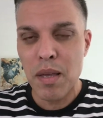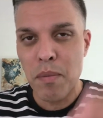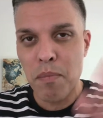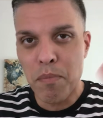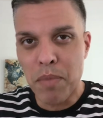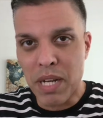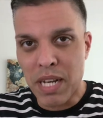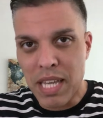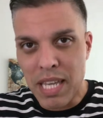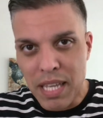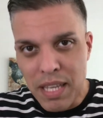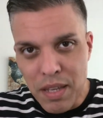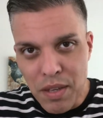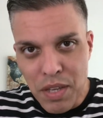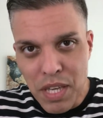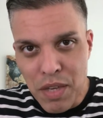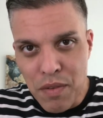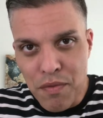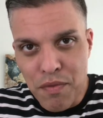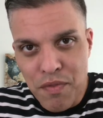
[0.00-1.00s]
but
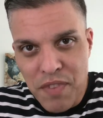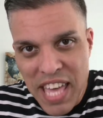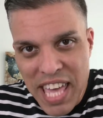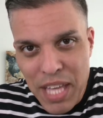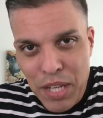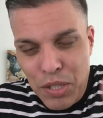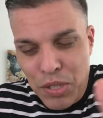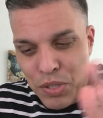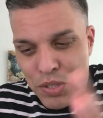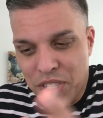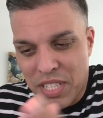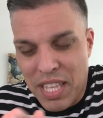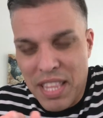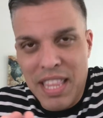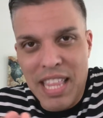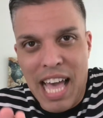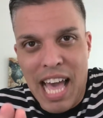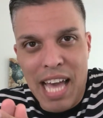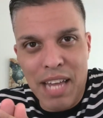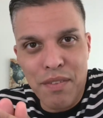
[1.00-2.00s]
he veiled
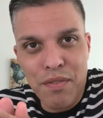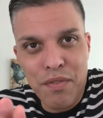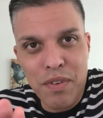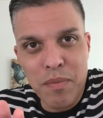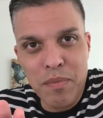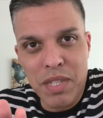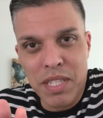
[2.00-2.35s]
that from